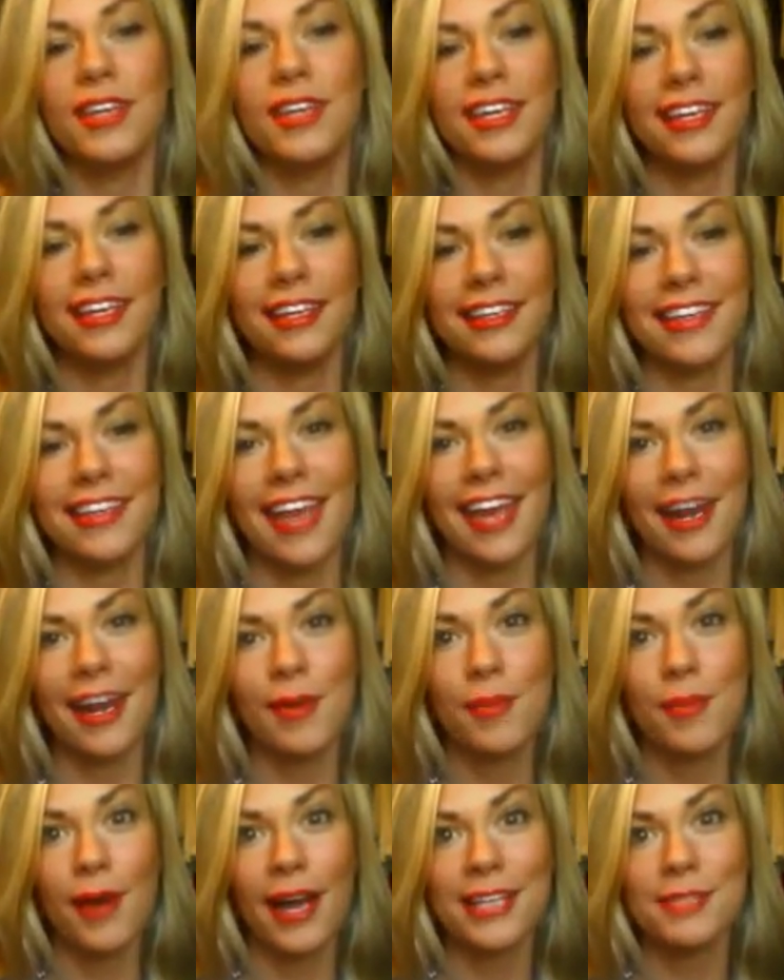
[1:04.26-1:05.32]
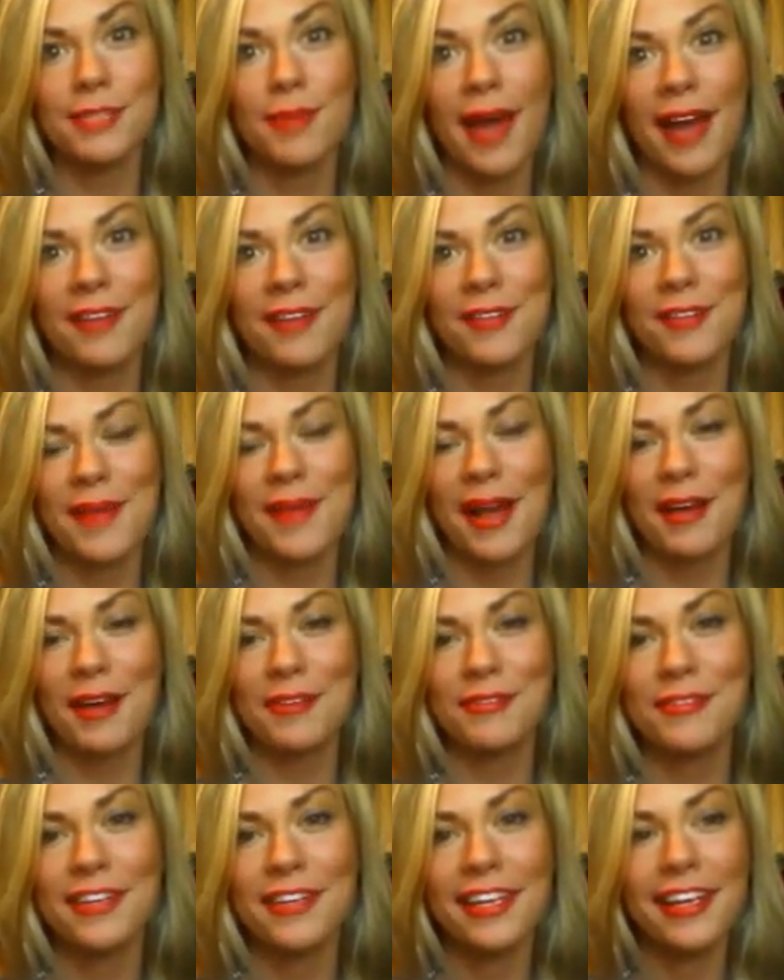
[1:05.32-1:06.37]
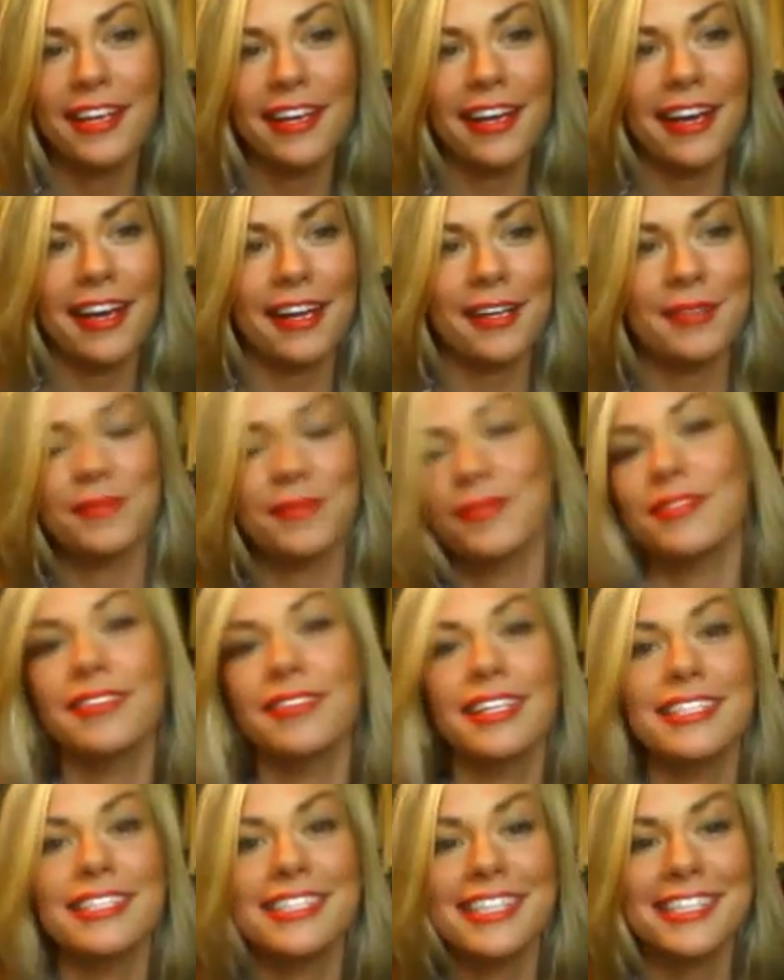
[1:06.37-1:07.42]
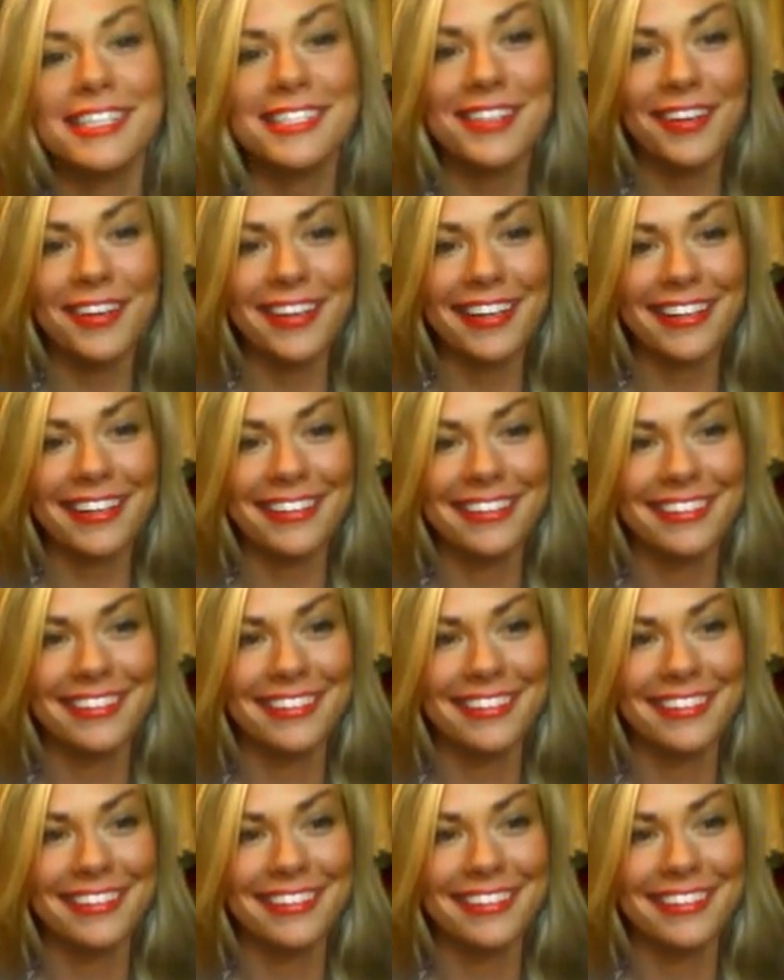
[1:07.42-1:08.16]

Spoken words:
can get a prize pack from e.l.f. Let's get started.